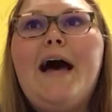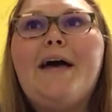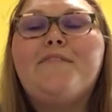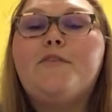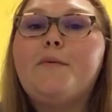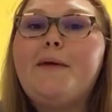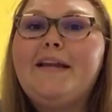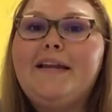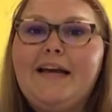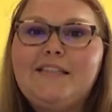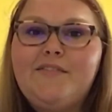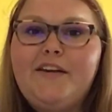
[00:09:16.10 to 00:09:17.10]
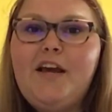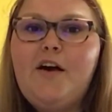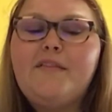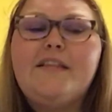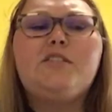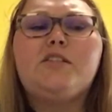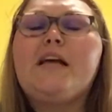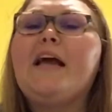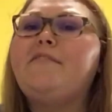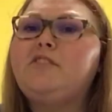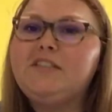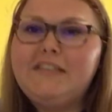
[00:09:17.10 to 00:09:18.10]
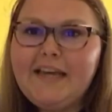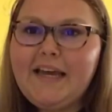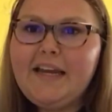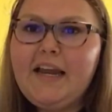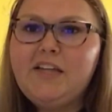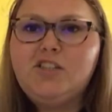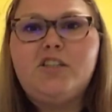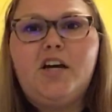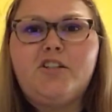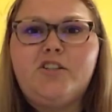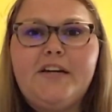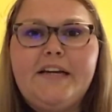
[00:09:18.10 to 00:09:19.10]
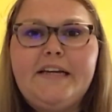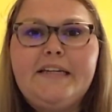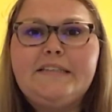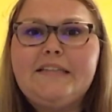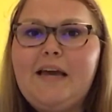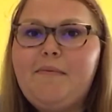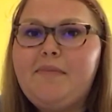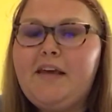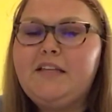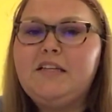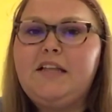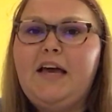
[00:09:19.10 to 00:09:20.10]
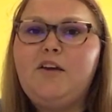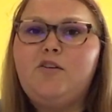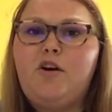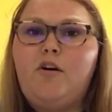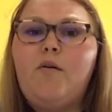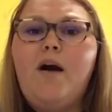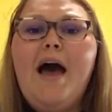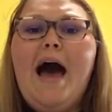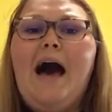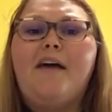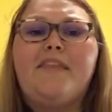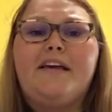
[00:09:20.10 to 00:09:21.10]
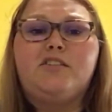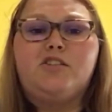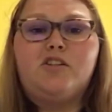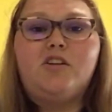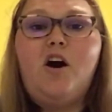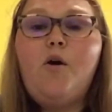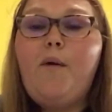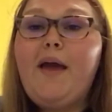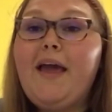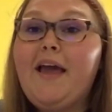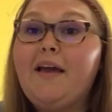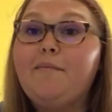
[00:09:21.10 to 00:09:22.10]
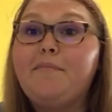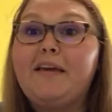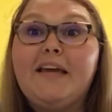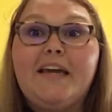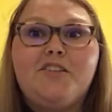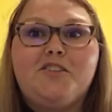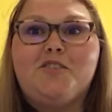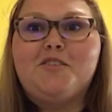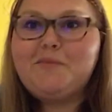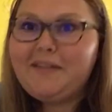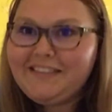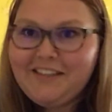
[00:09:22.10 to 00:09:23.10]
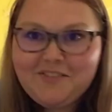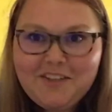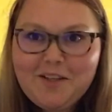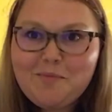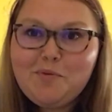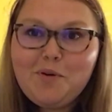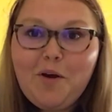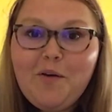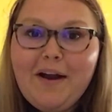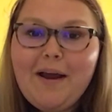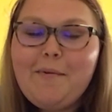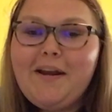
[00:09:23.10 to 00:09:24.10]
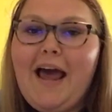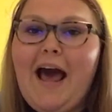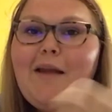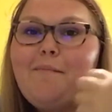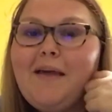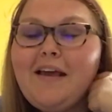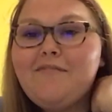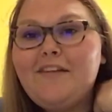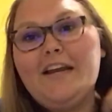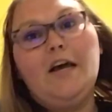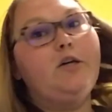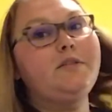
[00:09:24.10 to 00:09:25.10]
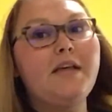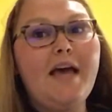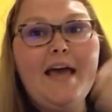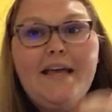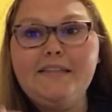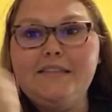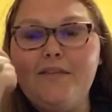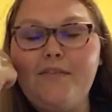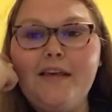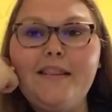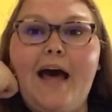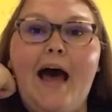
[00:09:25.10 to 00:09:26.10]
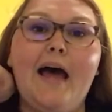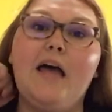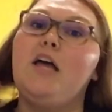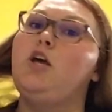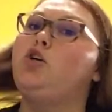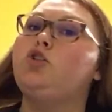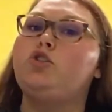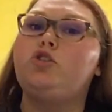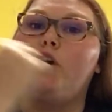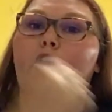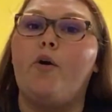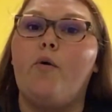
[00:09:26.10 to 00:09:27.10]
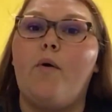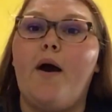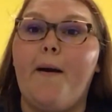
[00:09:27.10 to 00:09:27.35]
For my next video, this is kind of just like an introductory type thing to let you know how things are going, me introducing myself to the program on how to make videos and stuff like that. So